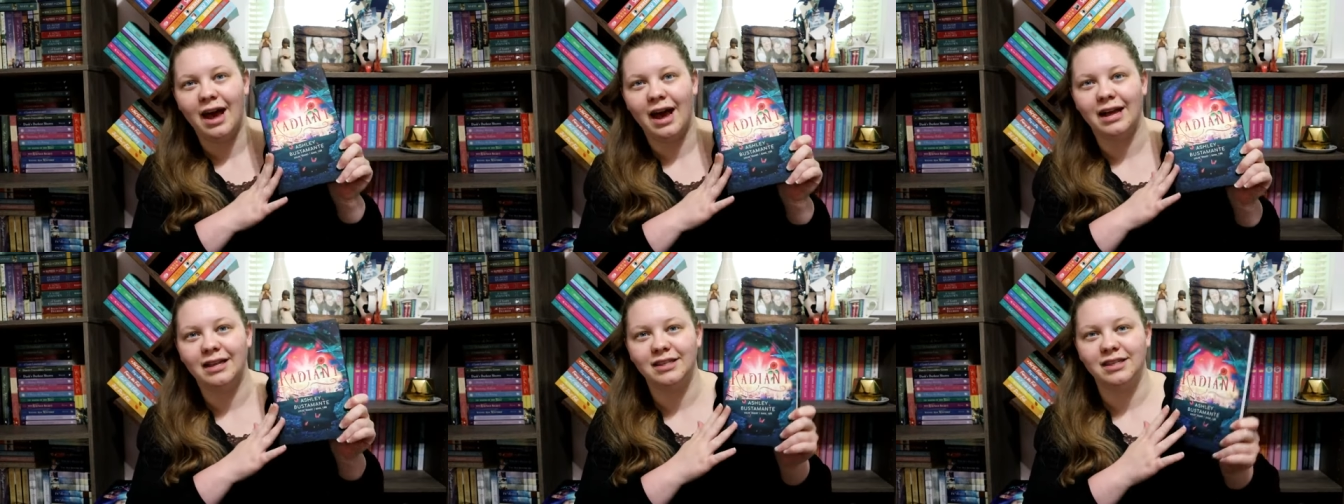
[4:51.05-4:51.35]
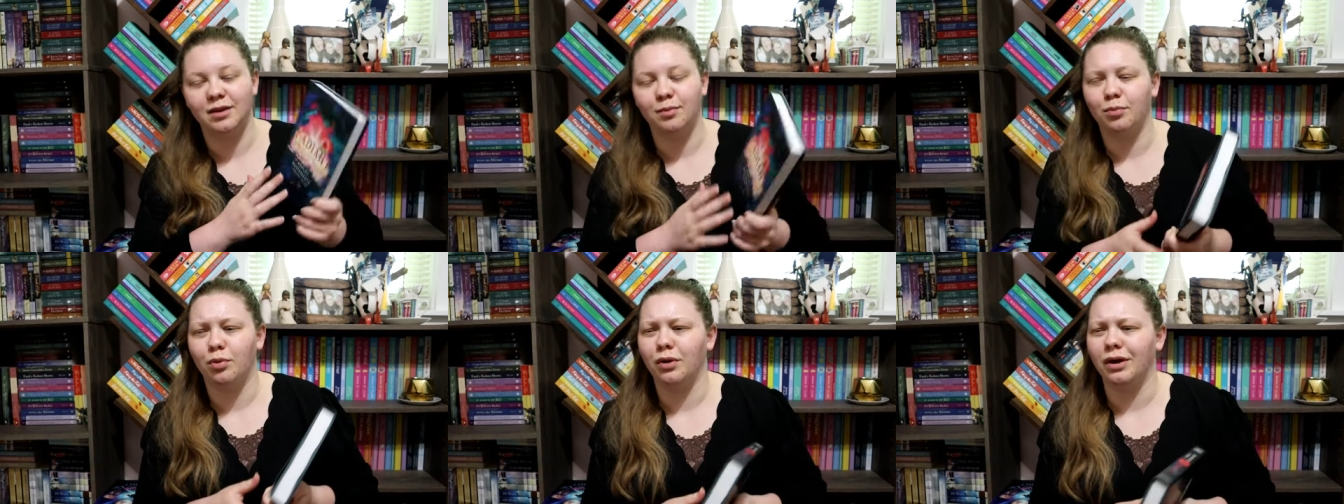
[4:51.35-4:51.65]

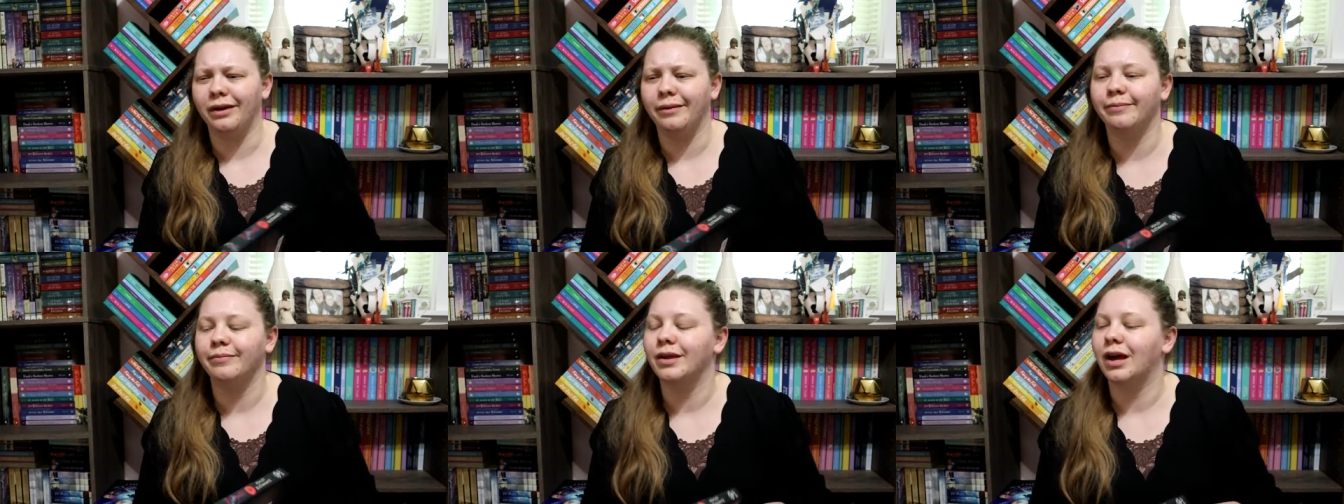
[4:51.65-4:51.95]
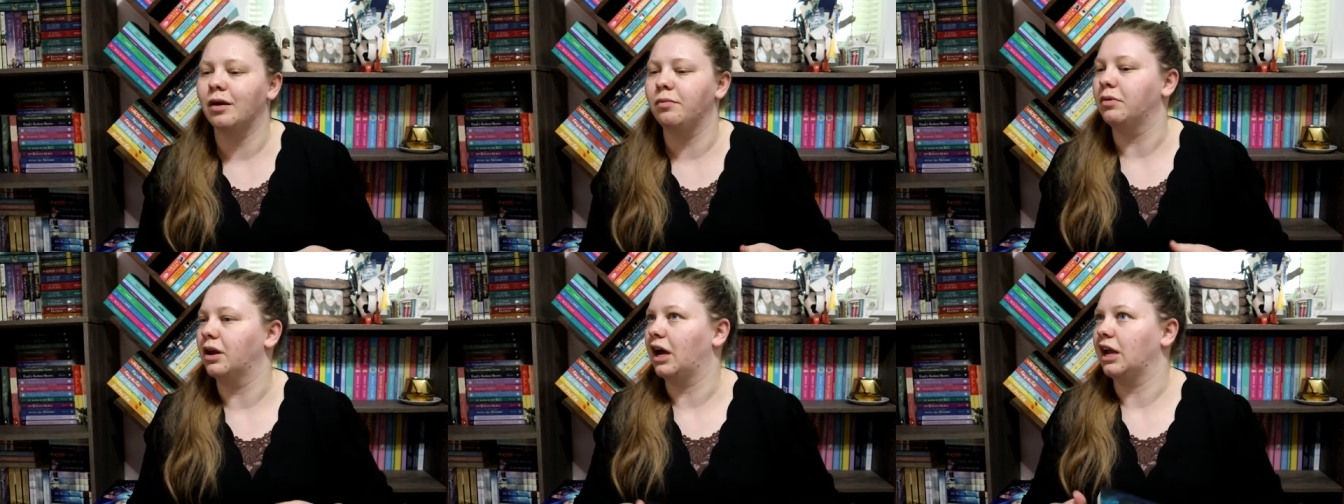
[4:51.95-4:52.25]
at some point.
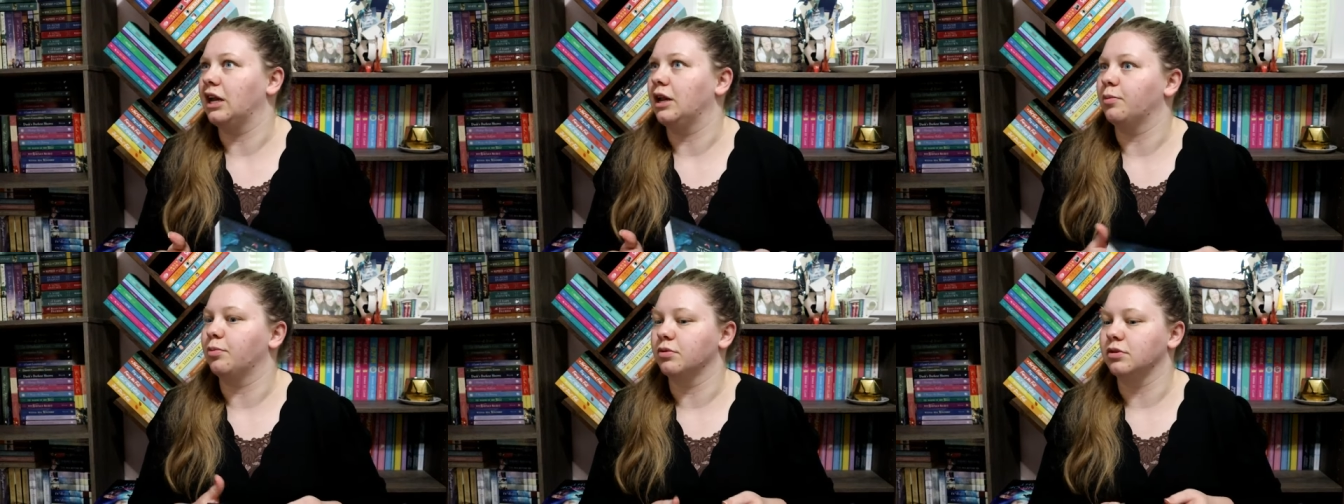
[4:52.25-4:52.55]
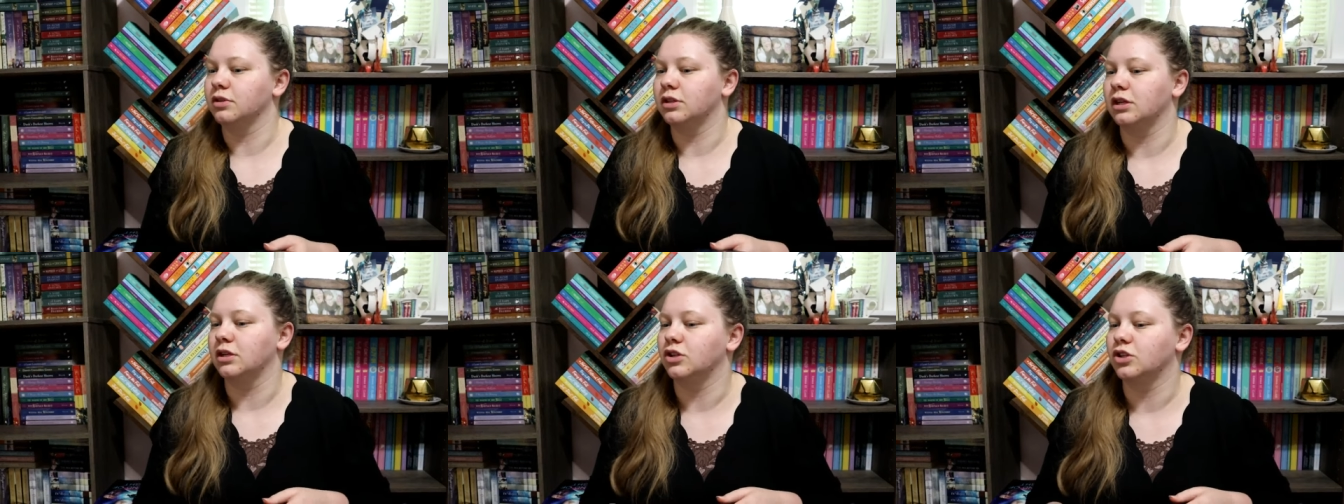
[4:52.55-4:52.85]
I'm
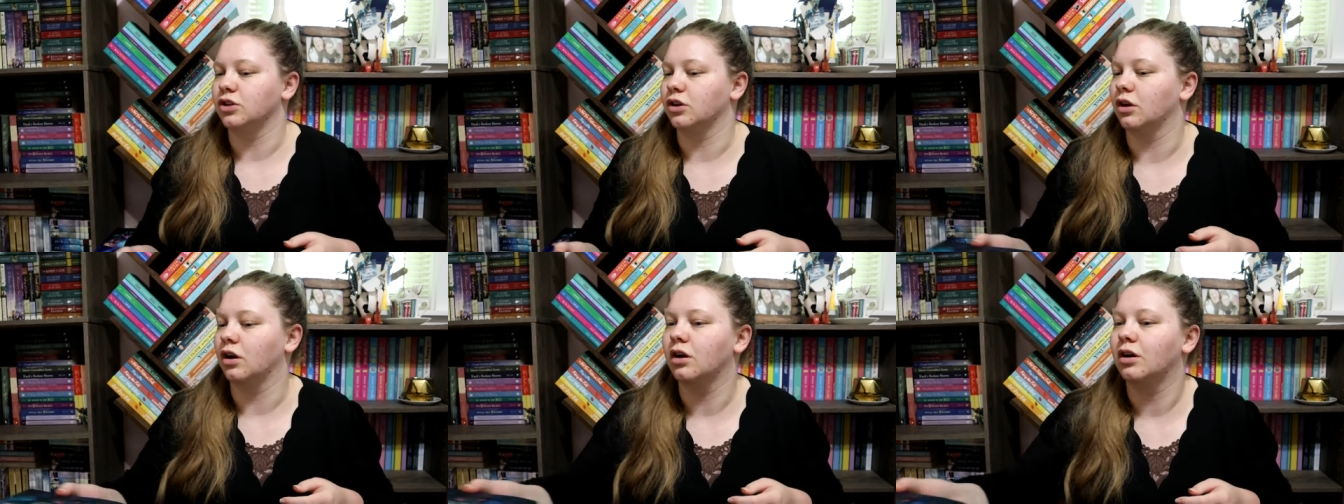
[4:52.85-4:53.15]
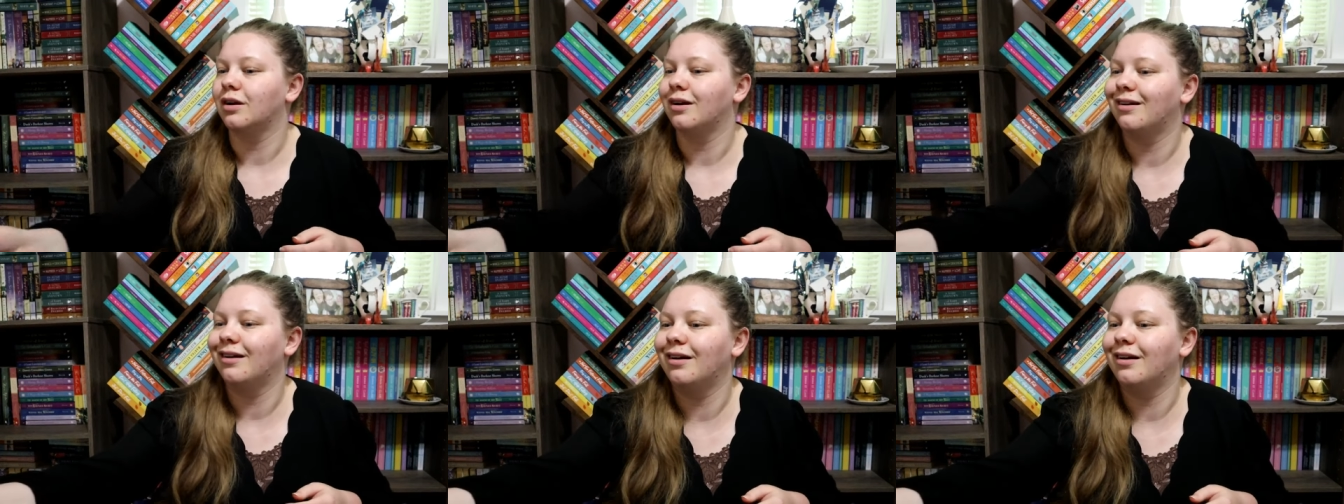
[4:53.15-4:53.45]
90% sure.